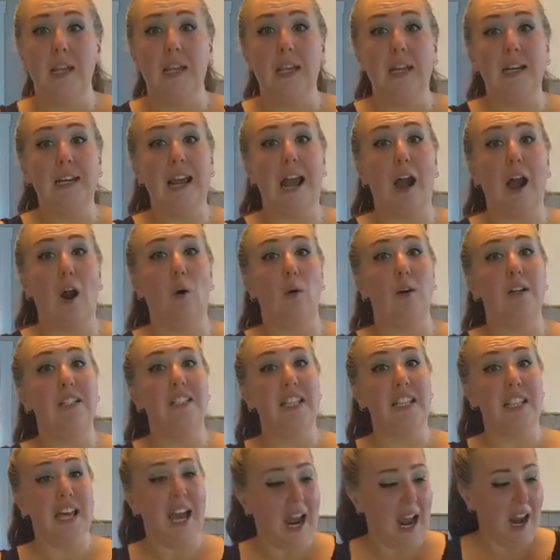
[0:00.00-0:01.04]
Now, to
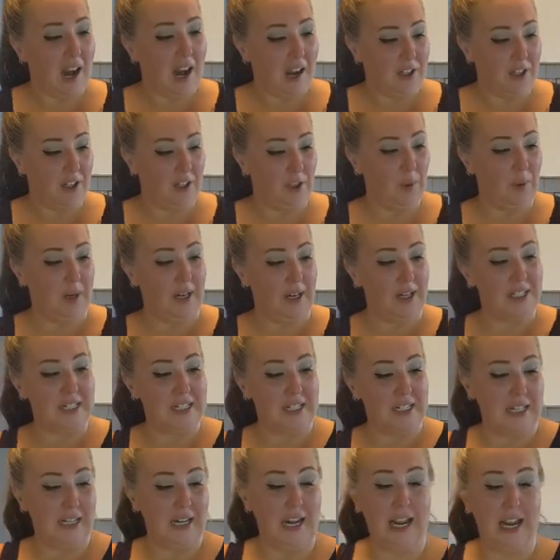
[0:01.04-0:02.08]
that, you're going to
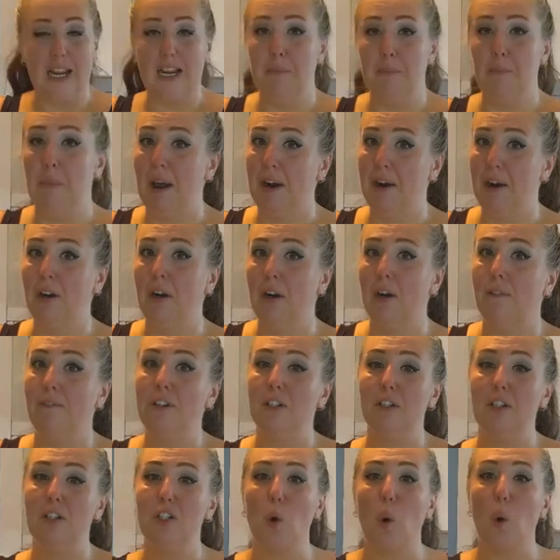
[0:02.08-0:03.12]
need a butter of
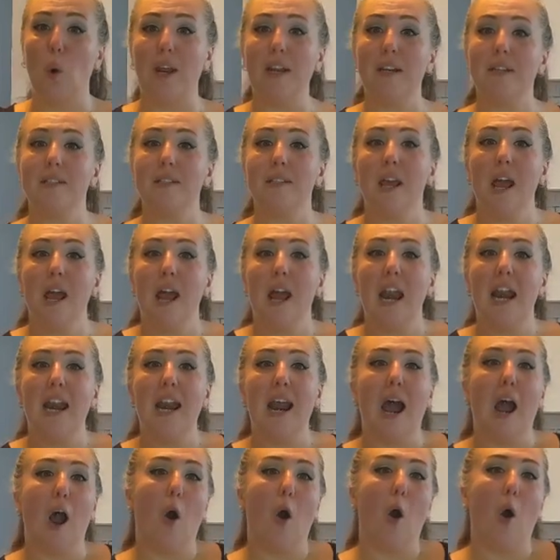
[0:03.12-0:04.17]
your choice.
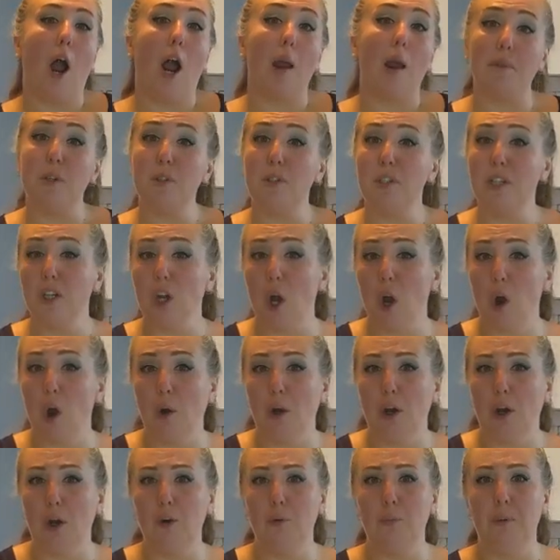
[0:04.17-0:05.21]
Now, I'm using
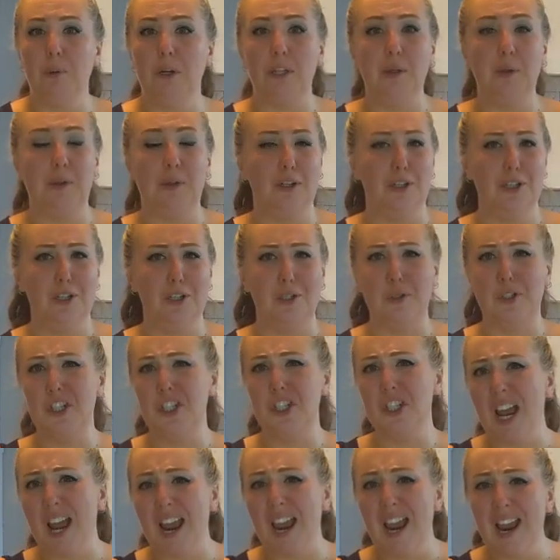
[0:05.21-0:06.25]
cocoa, but you could use
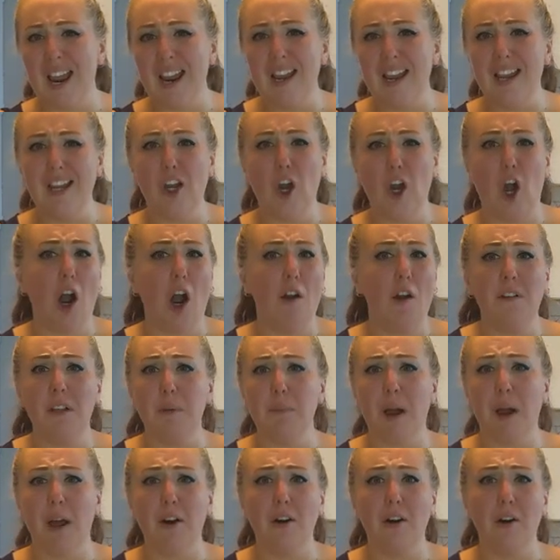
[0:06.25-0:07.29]
shea, coffee
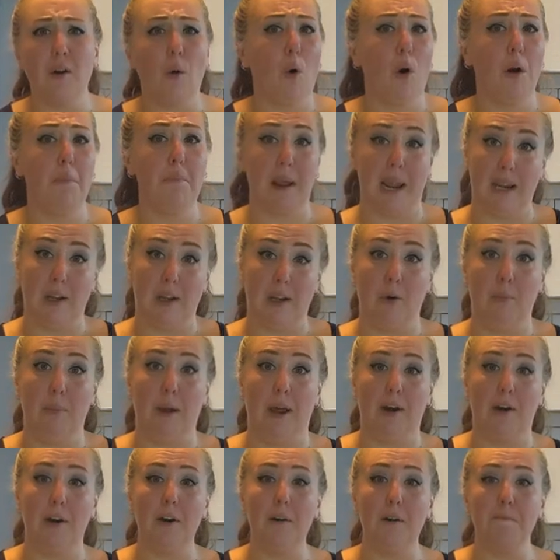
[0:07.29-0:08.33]
butter, or mango
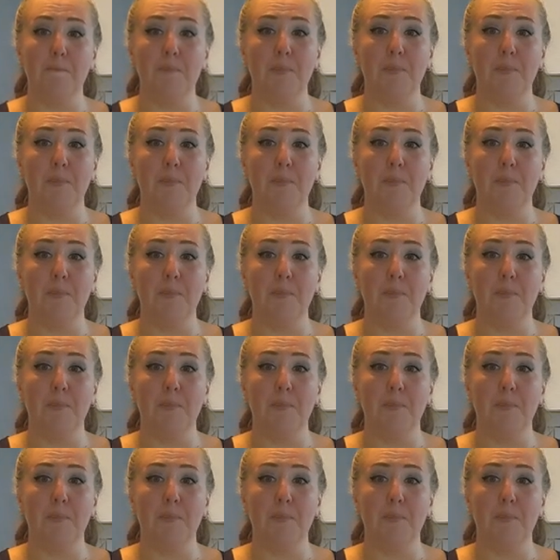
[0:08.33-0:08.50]
butter.